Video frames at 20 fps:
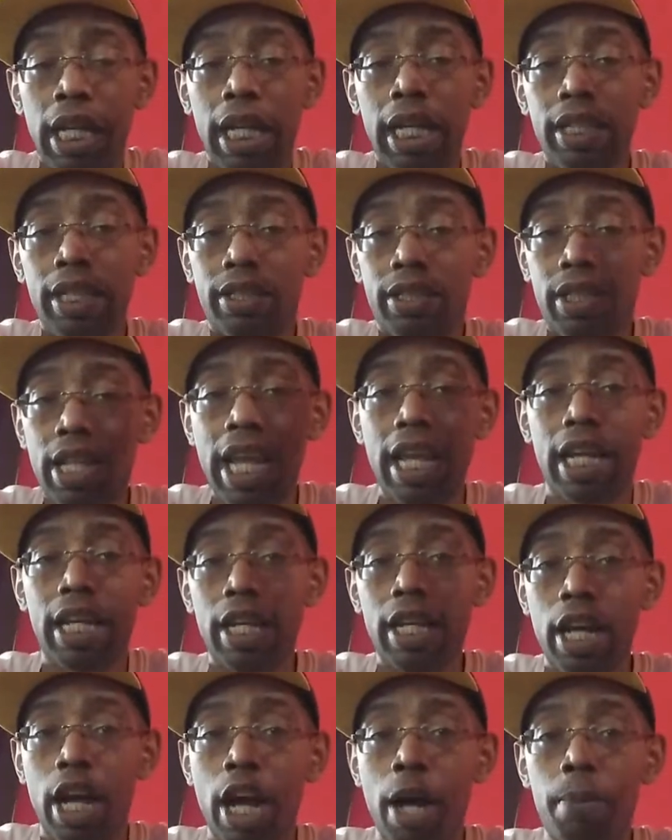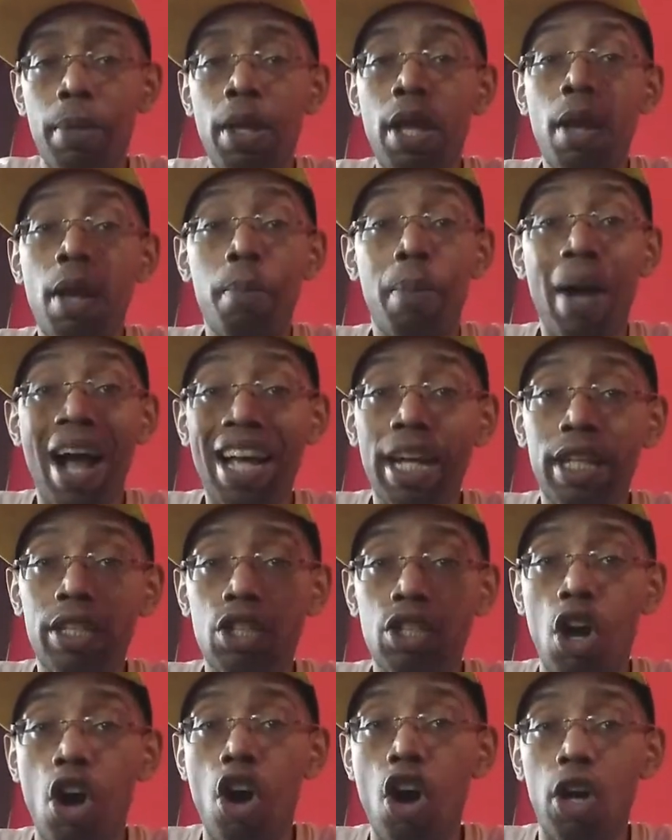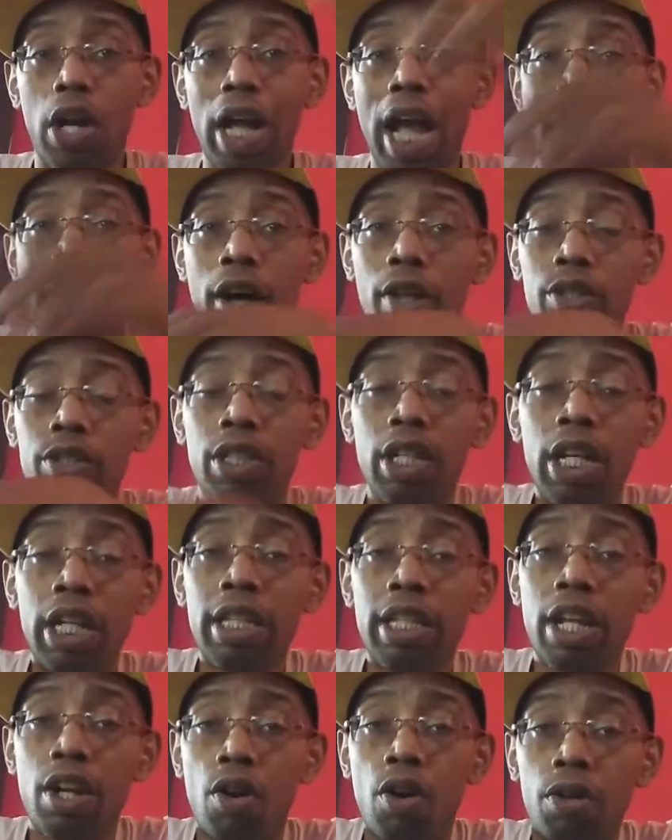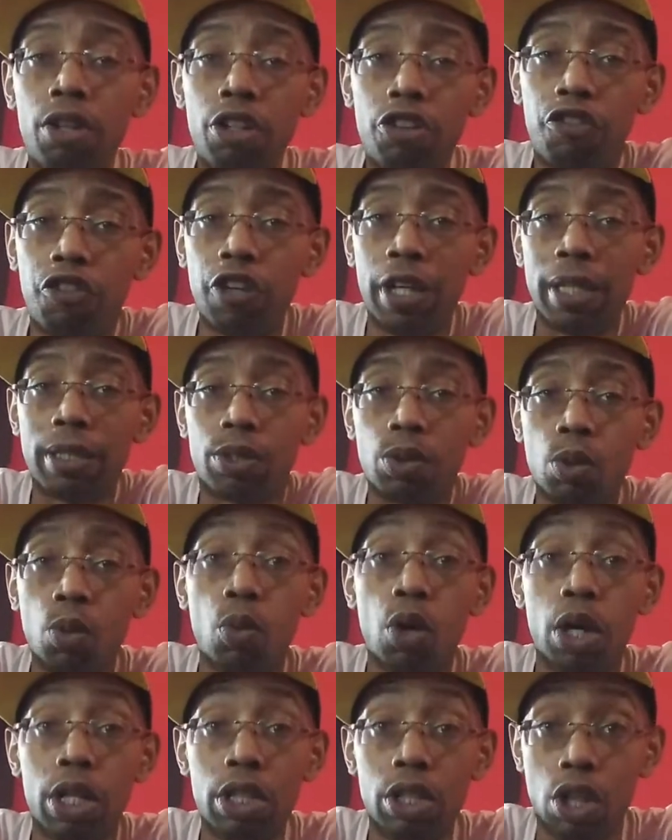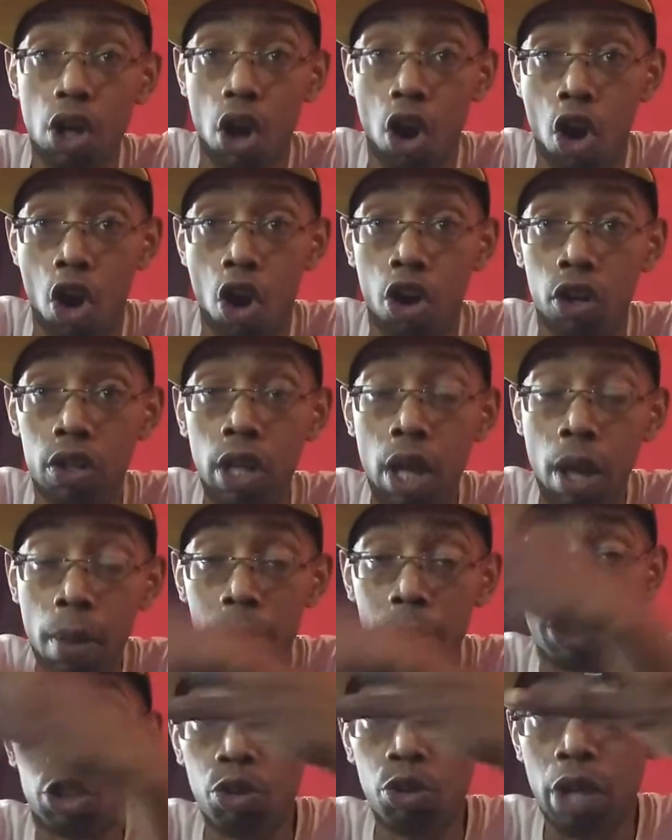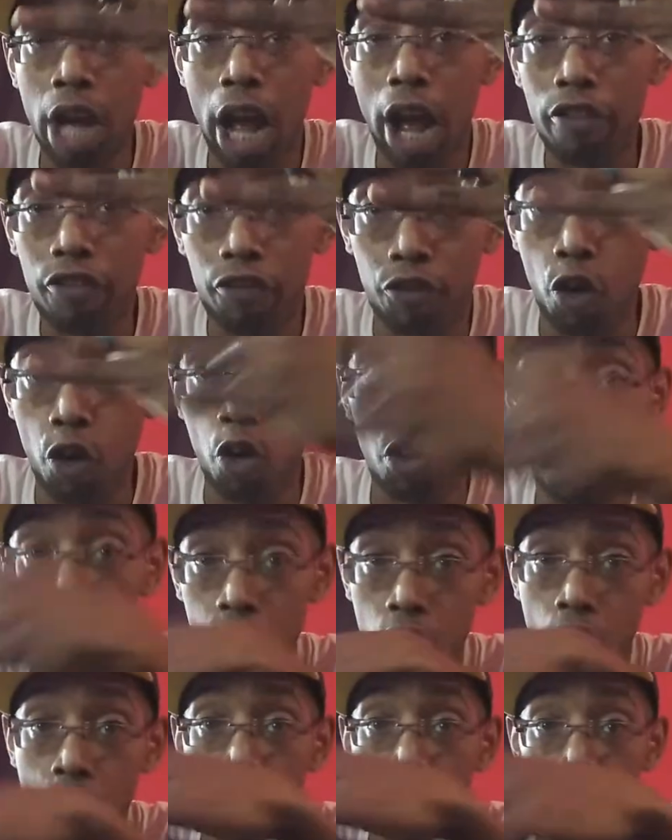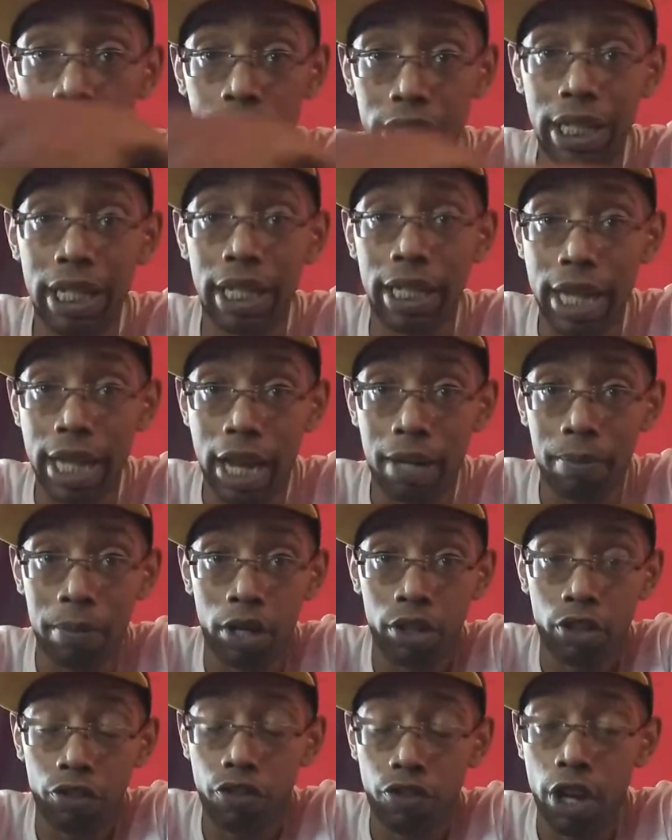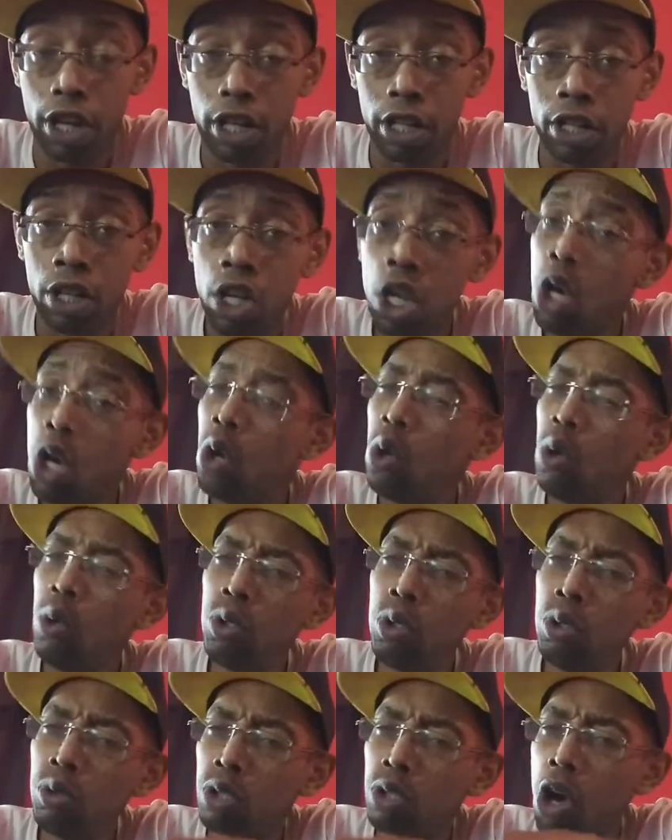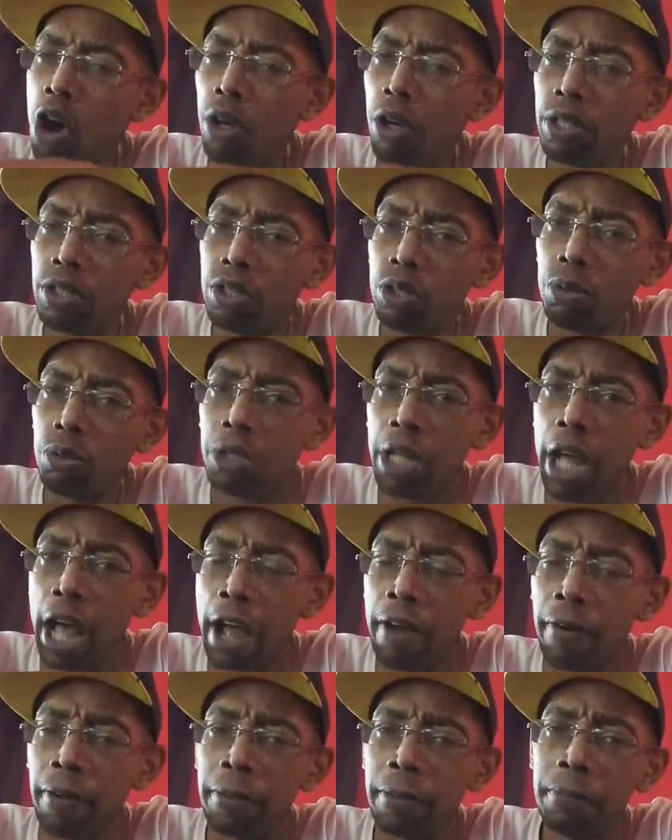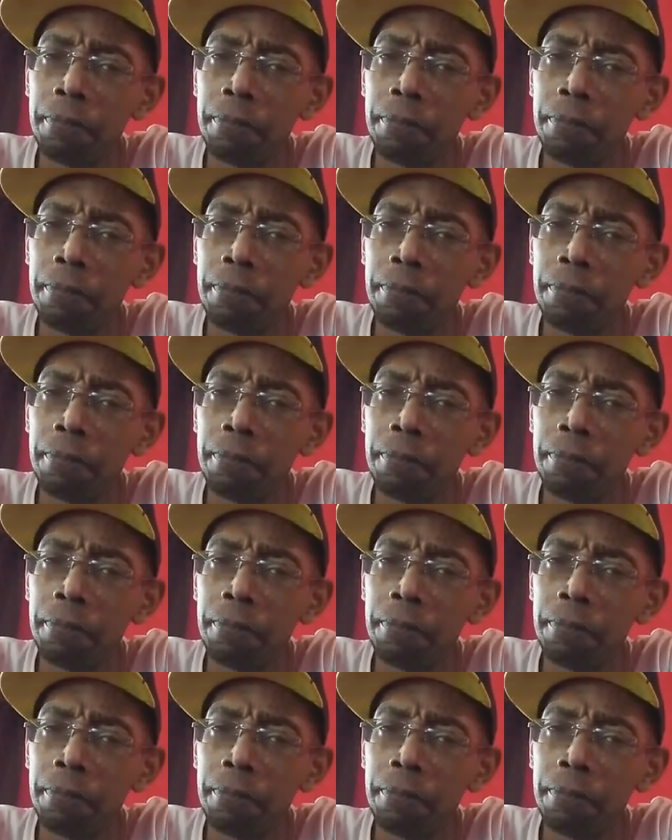is taken up by a doghouse that only fits 1 dog. But you got 4 dogs in that motherfucker. Who you talking to, Tyra?